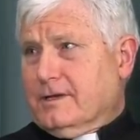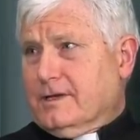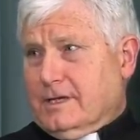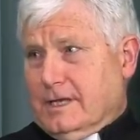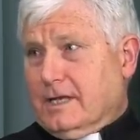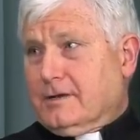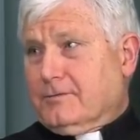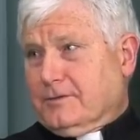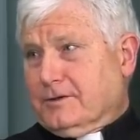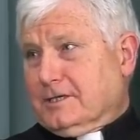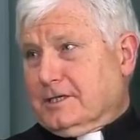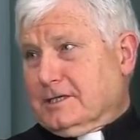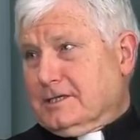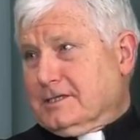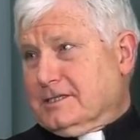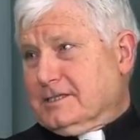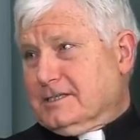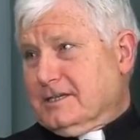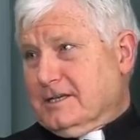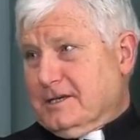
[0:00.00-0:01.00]
an
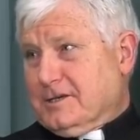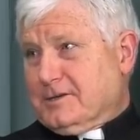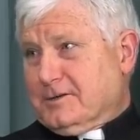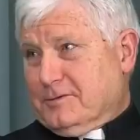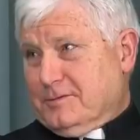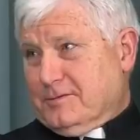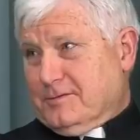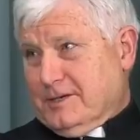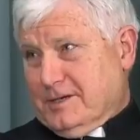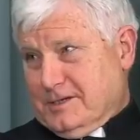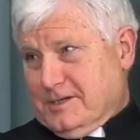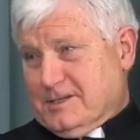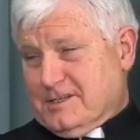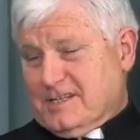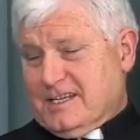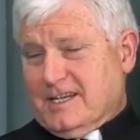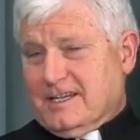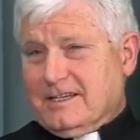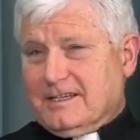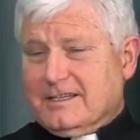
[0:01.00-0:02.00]
invalid, as you
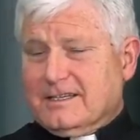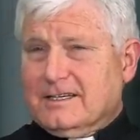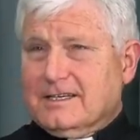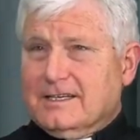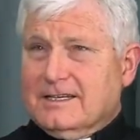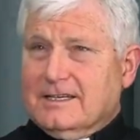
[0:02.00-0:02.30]
say.